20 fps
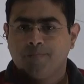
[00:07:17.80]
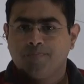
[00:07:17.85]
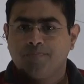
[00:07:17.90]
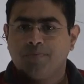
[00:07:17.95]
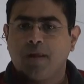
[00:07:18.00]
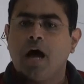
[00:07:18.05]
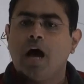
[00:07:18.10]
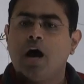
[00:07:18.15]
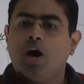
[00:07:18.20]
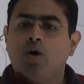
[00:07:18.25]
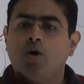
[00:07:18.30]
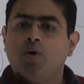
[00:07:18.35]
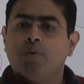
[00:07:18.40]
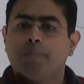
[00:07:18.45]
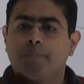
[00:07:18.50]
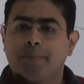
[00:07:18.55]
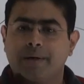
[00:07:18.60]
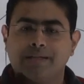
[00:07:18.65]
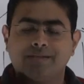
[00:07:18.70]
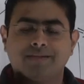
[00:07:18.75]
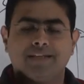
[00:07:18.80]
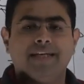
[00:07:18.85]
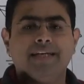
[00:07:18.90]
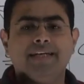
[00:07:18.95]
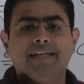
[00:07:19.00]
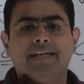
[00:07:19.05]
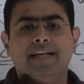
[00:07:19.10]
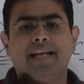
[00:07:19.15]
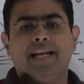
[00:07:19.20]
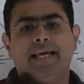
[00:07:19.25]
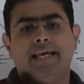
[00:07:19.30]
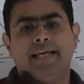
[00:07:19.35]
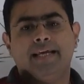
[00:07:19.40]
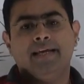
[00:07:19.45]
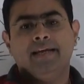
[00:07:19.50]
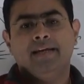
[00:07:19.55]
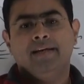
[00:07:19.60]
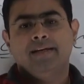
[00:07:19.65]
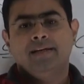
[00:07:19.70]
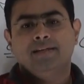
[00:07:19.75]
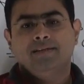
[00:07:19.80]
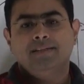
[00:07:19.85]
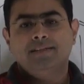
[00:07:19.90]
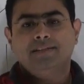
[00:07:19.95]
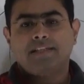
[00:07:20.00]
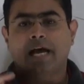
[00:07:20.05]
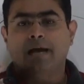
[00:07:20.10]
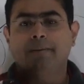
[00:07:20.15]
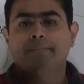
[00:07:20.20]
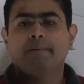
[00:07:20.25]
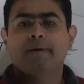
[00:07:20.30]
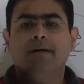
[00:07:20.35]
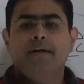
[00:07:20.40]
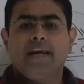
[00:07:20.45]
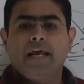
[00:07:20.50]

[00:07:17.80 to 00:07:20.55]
Now, presently, the cyber